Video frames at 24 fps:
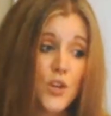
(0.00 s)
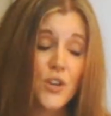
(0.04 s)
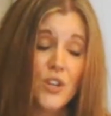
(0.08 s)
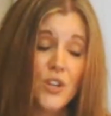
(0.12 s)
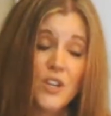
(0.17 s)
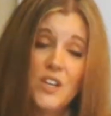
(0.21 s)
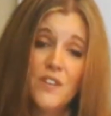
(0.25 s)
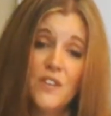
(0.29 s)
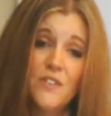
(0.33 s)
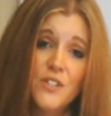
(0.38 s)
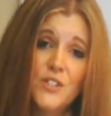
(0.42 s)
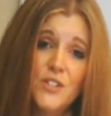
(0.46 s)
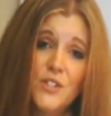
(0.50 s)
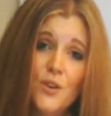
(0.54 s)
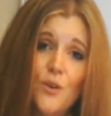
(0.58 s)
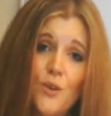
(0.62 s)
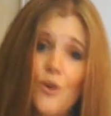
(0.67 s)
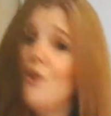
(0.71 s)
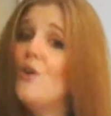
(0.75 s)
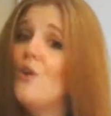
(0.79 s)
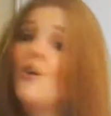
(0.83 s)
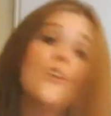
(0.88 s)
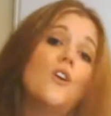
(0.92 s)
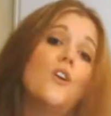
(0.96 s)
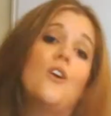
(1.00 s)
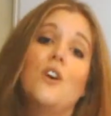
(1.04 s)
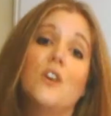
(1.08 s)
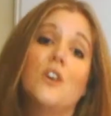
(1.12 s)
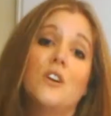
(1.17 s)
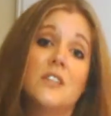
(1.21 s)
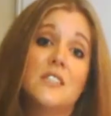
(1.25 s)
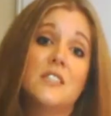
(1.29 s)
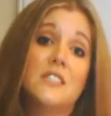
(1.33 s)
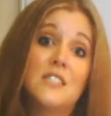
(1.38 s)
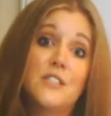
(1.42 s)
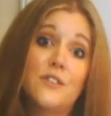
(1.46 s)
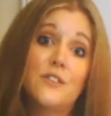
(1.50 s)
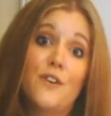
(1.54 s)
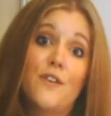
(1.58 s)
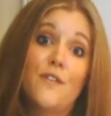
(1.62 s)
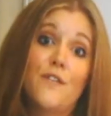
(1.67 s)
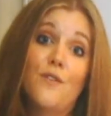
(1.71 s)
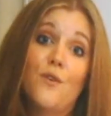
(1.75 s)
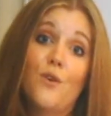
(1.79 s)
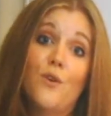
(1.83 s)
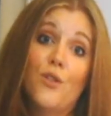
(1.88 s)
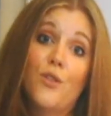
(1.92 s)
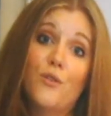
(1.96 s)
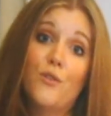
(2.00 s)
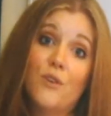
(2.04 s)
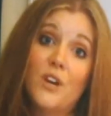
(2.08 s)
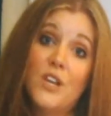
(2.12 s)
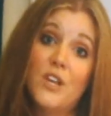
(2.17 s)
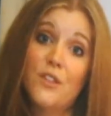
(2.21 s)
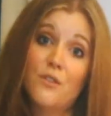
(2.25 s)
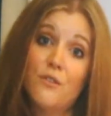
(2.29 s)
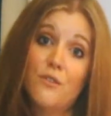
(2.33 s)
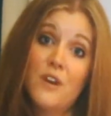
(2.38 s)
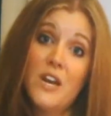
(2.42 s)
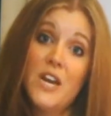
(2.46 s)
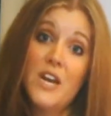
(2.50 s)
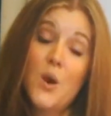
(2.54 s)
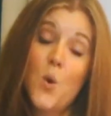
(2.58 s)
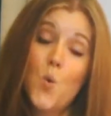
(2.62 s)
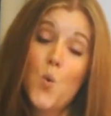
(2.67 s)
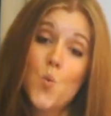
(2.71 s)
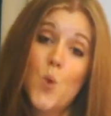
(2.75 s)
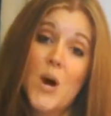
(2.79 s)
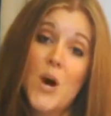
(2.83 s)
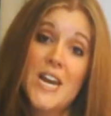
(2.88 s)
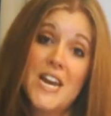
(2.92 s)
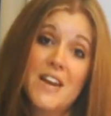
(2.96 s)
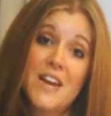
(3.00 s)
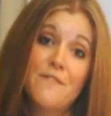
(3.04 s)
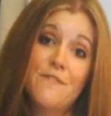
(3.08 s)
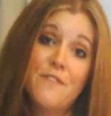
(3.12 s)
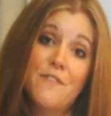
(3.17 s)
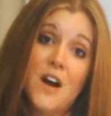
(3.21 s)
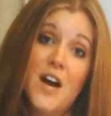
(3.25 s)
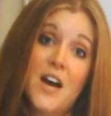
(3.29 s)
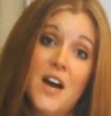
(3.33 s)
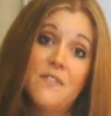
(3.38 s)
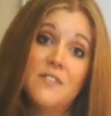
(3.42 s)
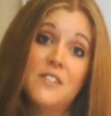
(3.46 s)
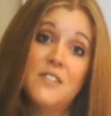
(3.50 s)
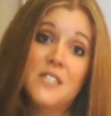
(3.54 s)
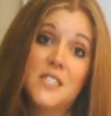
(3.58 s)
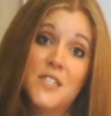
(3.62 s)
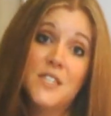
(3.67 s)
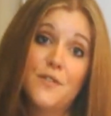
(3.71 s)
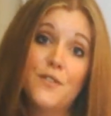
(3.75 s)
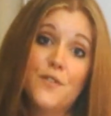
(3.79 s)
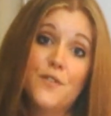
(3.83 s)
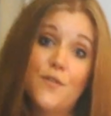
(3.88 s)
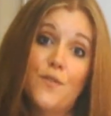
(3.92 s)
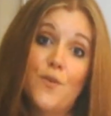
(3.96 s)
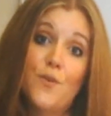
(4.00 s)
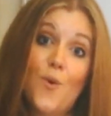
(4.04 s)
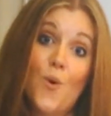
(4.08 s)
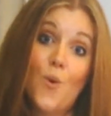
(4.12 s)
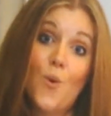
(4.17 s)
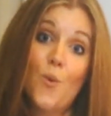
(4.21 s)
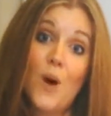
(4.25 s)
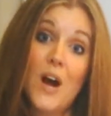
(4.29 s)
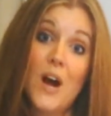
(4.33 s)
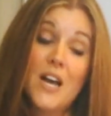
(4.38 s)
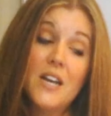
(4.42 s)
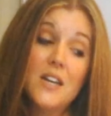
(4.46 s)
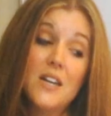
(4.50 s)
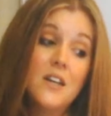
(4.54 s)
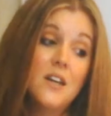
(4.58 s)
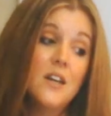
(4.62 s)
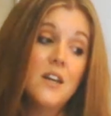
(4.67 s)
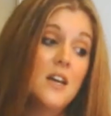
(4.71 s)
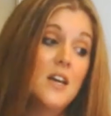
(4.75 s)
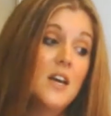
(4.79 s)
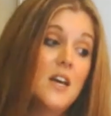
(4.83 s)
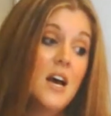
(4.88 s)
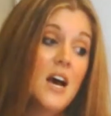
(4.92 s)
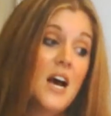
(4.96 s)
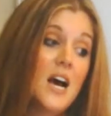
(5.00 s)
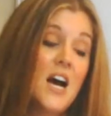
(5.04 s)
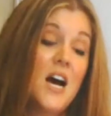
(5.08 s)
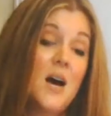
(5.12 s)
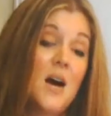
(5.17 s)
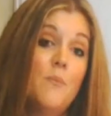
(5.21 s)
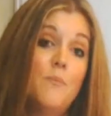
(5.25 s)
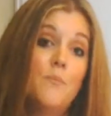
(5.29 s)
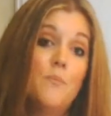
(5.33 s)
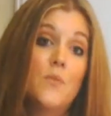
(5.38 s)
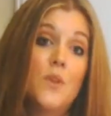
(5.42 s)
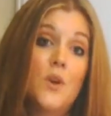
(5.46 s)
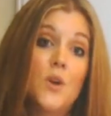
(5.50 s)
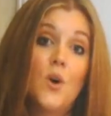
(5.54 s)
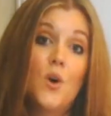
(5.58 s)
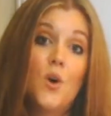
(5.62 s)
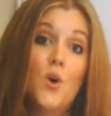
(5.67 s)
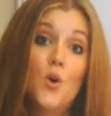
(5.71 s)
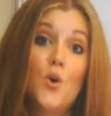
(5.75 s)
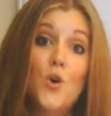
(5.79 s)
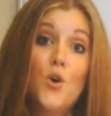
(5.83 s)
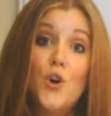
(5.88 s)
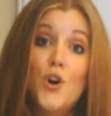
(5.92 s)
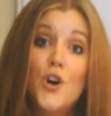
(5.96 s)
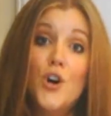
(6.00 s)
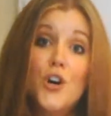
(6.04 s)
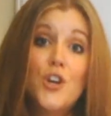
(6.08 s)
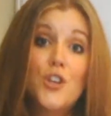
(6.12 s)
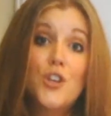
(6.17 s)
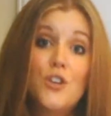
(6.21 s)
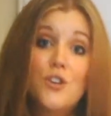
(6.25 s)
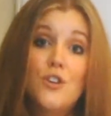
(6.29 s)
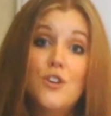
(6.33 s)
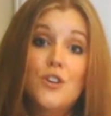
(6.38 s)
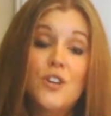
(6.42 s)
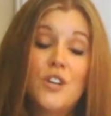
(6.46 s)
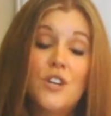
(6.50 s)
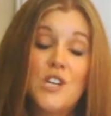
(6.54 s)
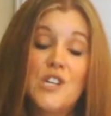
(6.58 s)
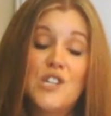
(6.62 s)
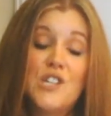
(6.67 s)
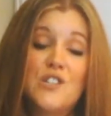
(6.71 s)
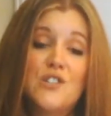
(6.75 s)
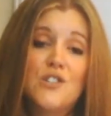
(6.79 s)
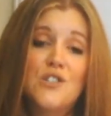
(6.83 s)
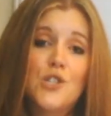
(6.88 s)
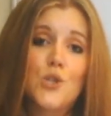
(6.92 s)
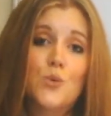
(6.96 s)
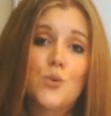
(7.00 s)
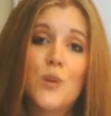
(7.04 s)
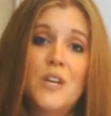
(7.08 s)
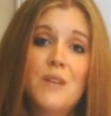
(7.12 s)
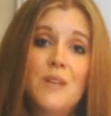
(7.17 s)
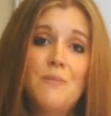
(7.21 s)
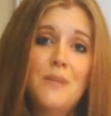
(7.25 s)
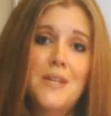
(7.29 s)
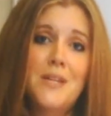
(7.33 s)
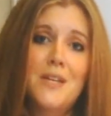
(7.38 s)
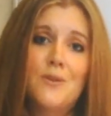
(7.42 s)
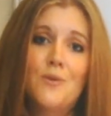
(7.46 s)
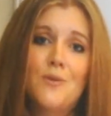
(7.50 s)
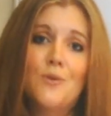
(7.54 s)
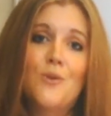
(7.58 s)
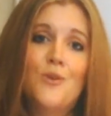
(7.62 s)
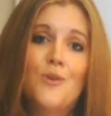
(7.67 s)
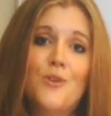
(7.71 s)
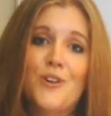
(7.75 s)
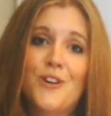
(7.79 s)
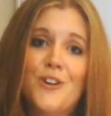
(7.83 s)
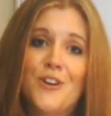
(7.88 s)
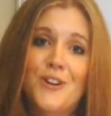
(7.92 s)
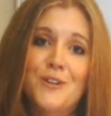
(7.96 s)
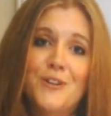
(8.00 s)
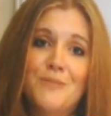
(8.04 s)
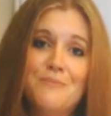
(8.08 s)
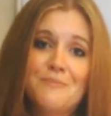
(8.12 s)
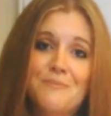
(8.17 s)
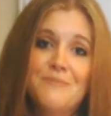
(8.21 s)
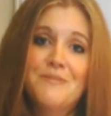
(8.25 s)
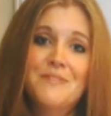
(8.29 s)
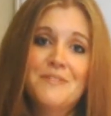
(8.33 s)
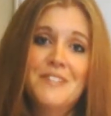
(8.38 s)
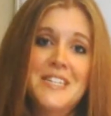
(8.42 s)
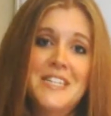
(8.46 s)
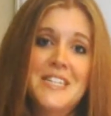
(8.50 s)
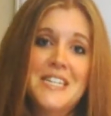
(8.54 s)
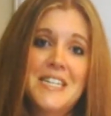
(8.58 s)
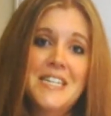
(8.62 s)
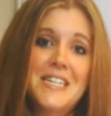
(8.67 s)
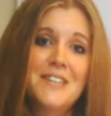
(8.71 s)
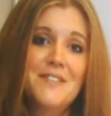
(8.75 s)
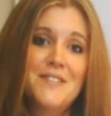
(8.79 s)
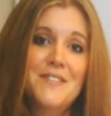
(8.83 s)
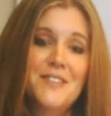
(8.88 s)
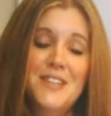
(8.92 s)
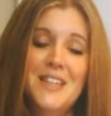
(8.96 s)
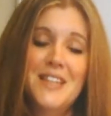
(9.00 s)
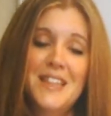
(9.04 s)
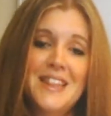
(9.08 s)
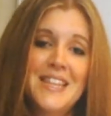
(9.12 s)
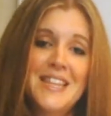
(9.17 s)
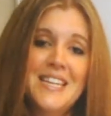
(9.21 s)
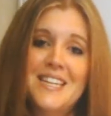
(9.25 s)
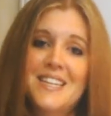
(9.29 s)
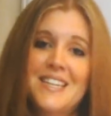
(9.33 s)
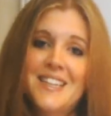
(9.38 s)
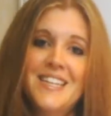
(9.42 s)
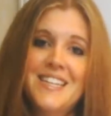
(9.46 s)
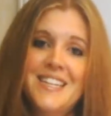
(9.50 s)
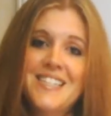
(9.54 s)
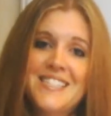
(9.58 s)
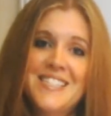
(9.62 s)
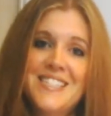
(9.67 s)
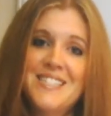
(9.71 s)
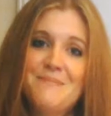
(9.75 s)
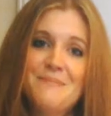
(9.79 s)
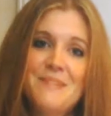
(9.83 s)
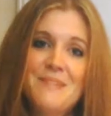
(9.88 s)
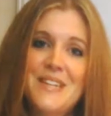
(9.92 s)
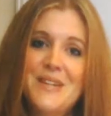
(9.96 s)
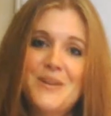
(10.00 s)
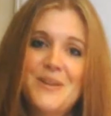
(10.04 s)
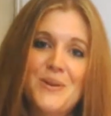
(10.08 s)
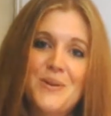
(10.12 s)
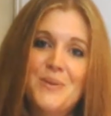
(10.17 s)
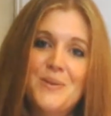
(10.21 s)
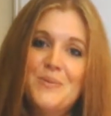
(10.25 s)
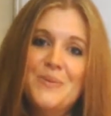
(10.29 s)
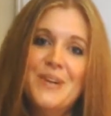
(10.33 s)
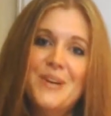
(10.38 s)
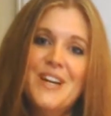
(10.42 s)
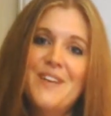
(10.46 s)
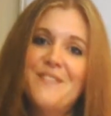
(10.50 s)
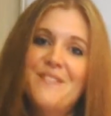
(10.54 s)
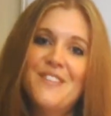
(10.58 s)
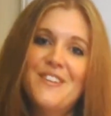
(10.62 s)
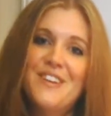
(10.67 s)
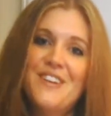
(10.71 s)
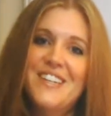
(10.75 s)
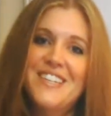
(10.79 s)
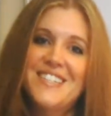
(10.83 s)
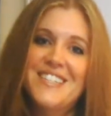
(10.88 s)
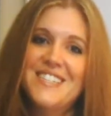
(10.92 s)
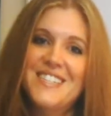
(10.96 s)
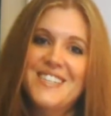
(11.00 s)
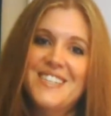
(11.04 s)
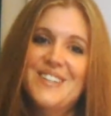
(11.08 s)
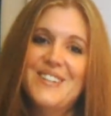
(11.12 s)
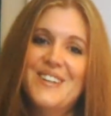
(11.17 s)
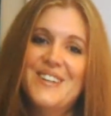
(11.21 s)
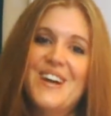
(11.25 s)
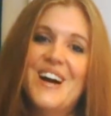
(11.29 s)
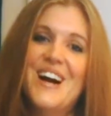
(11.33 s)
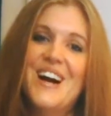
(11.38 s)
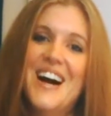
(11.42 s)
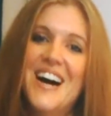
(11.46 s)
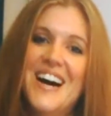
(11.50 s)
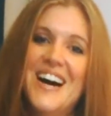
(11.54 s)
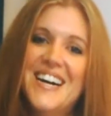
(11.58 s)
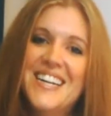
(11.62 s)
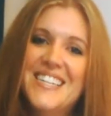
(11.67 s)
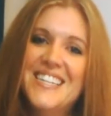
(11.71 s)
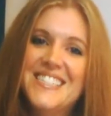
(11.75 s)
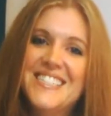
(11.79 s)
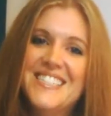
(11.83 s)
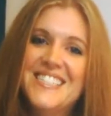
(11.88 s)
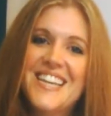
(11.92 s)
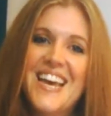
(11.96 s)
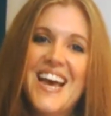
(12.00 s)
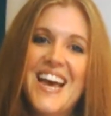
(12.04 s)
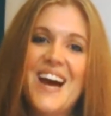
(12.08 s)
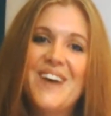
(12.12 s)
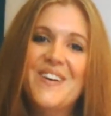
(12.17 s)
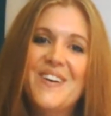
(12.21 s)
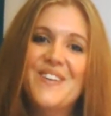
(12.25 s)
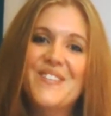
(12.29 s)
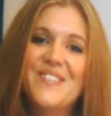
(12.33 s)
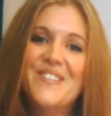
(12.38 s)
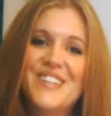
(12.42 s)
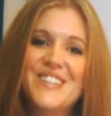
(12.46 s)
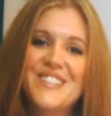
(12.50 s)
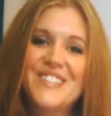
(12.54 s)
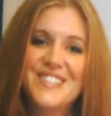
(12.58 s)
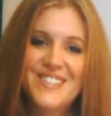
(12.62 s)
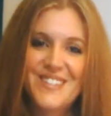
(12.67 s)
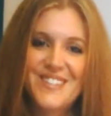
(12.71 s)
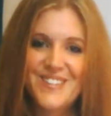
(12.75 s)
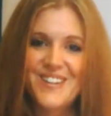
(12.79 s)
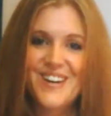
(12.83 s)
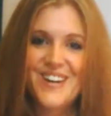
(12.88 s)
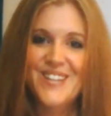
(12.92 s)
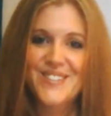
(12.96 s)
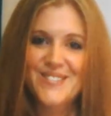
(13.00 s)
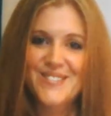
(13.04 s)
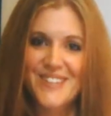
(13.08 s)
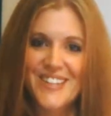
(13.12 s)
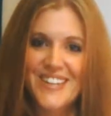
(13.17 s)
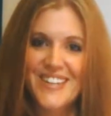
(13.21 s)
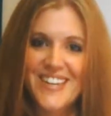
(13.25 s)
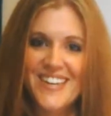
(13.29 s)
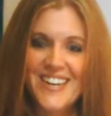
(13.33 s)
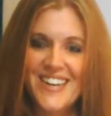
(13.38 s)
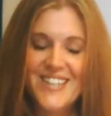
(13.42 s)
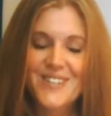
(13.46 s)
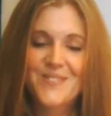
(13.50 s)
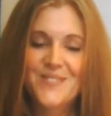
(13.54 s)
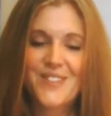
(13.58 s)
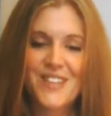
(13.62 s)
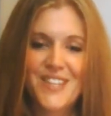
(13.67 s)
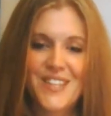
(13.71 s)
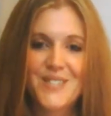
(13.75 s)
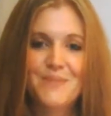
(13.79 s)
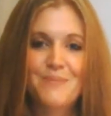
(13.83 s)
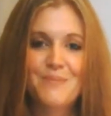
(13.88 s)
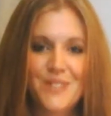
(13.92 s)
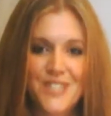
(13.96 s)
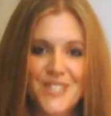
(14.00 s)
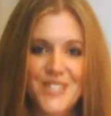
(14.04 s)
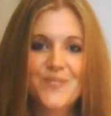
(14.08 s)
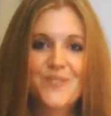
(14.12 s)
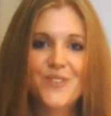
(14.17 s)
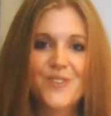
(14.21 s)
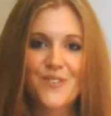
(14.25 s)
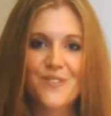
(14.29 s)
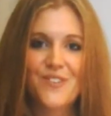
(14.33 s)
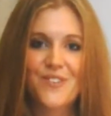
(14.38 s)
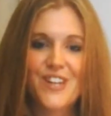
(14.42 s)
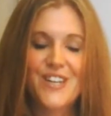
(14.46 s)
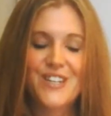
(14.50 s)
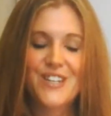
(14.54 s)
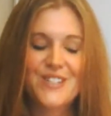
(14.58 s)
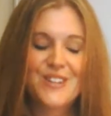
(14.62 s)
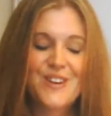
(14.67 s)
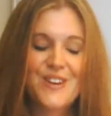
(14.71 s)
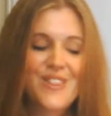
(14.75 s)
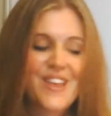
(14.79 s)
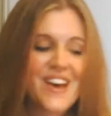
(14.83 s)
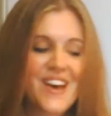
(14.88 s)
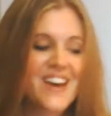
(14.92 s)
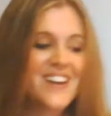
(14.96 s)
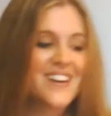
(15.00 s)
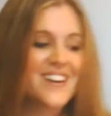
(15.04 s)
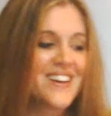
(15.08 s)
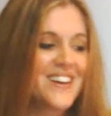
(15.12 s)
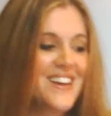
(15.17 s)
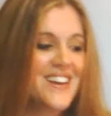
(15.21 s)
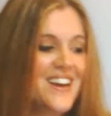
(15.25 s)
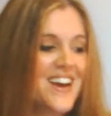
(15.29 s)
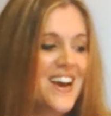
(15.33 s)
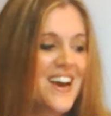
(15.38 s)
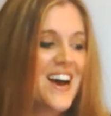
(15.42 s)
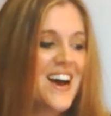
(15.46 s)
You can give us a call on 0433 185 741, or you can tweet me or LinkedIn me or whatever it is that you guys, however it is that you guys want to connect with us, please feel free to do that.